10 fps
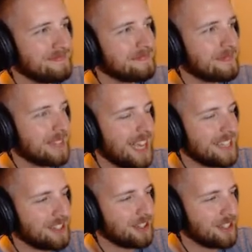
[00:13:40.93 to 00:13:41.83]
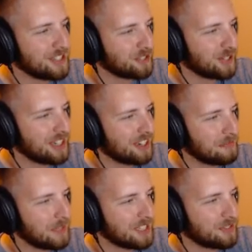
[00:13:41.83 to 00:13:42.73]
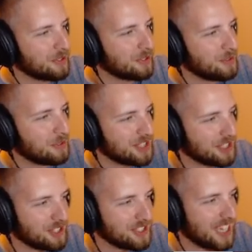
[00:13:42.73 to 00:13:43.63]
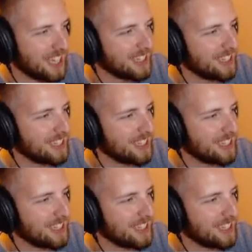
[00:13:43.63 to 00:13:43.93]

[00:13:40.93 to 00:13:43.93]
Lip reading: As all the straight off PS4 ones are, sadly.